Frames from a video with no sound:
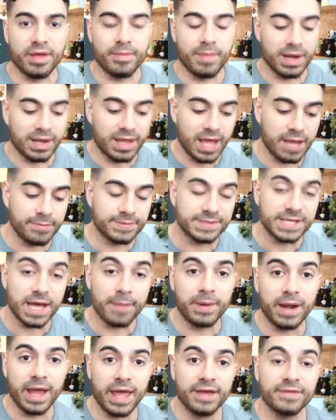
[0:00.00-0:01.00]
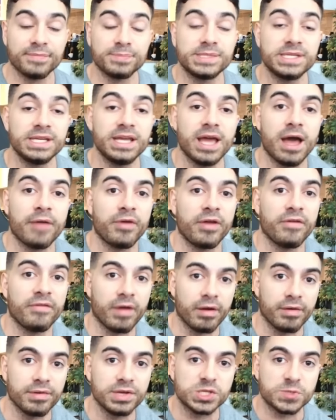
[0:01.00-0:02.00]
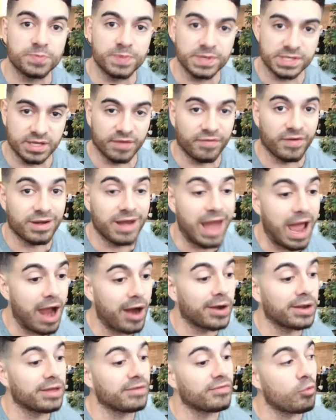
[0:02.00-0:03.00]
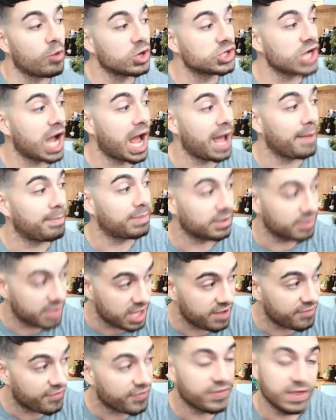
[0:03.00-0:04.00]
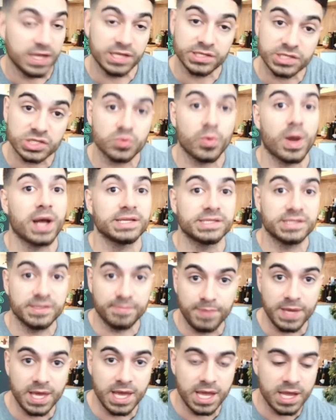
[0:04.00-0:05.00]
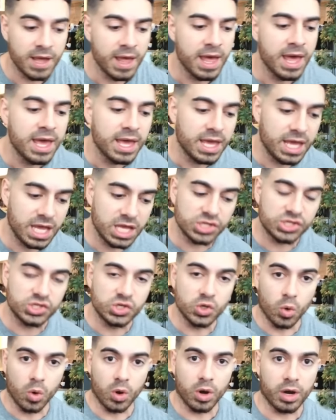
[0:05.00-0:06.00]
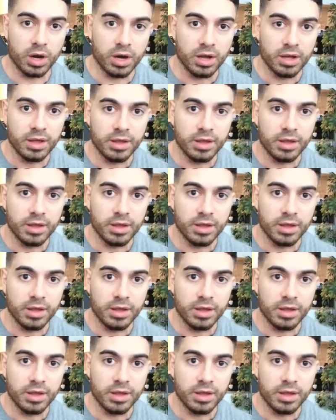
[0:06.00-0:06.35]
And GameStop and AMC have a very specific narrative, which I believe, thesis-wise to be, is your